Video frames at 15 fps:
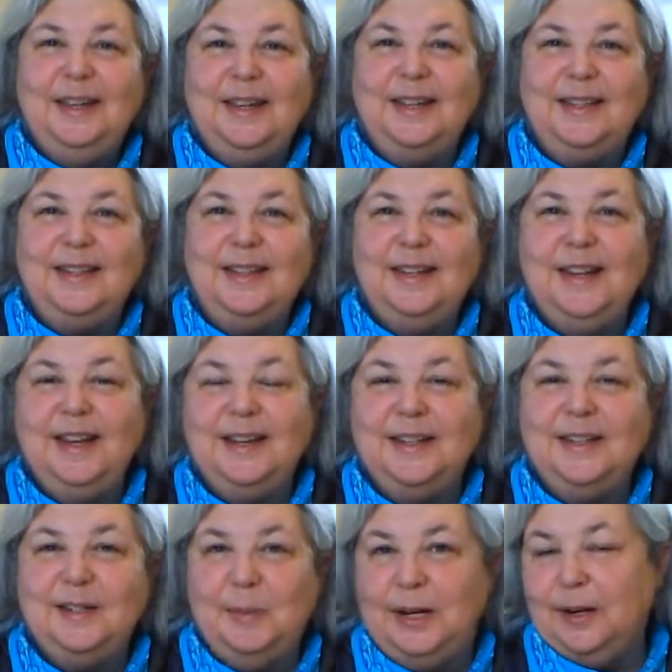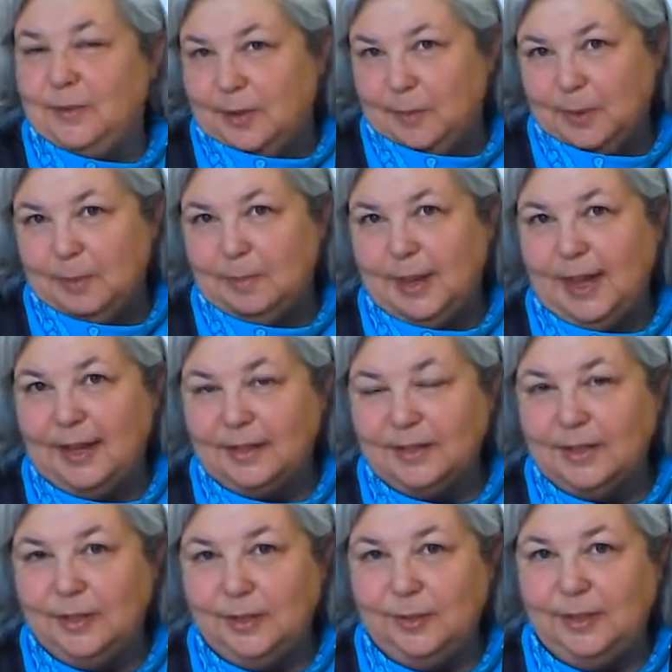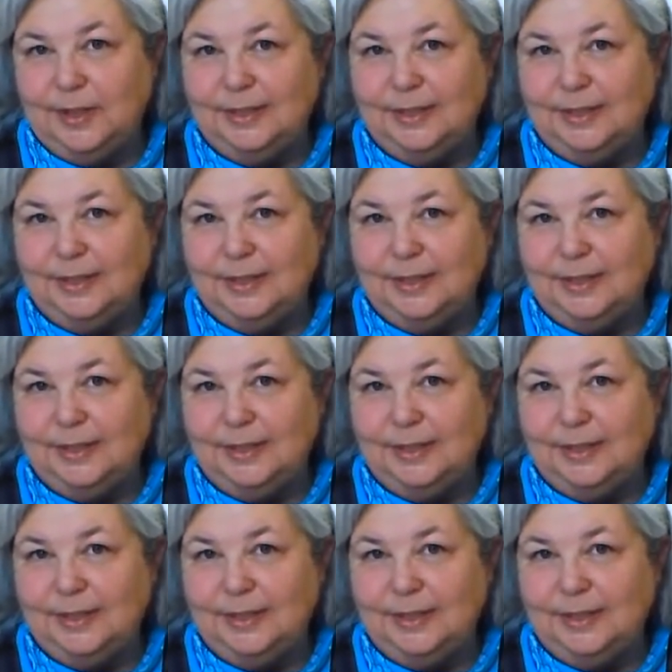And he had a tomato that went back to